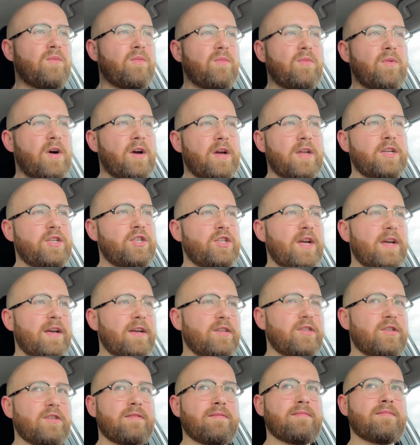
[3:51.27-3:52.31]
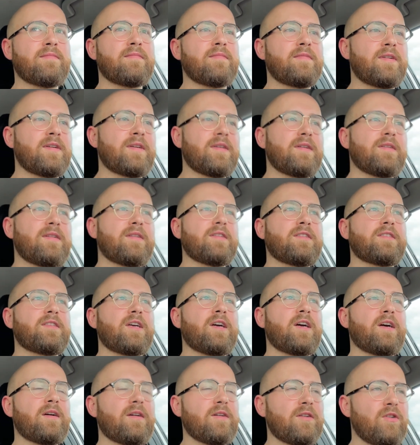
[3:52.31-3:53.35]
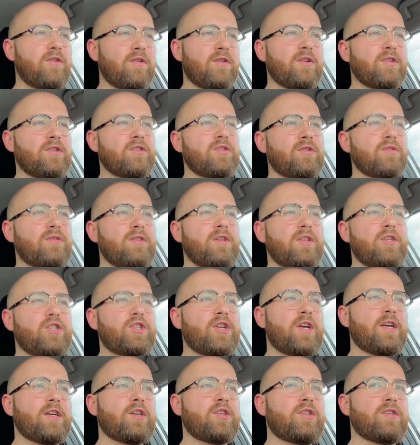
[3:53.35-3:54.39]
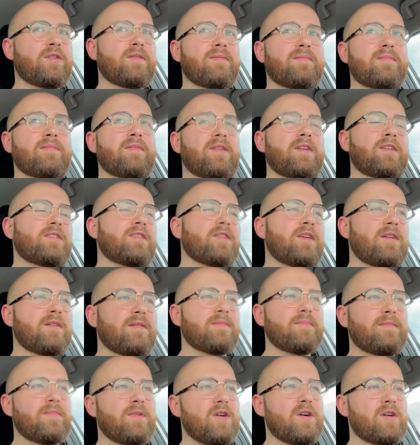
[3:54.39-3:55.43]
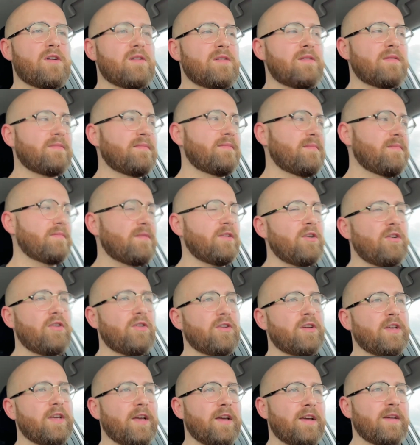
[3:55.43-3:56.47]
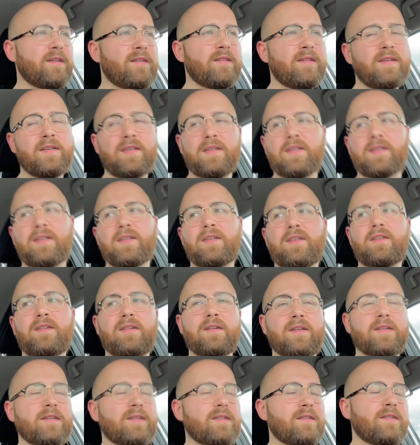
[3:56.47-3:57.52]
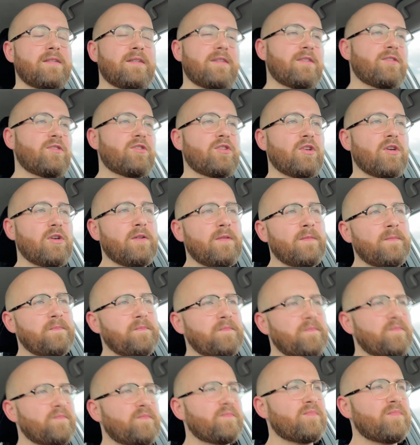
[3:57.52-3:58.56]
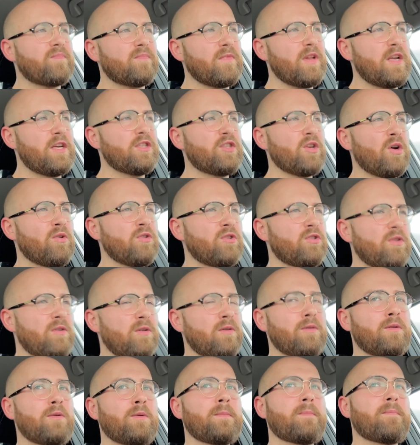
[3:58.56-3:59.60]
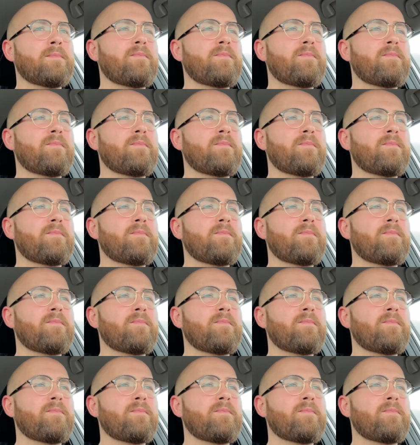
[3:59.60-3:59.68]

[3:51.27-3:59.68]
what injection? Is that cortisone injection? And I was like, oh, okay. So he's also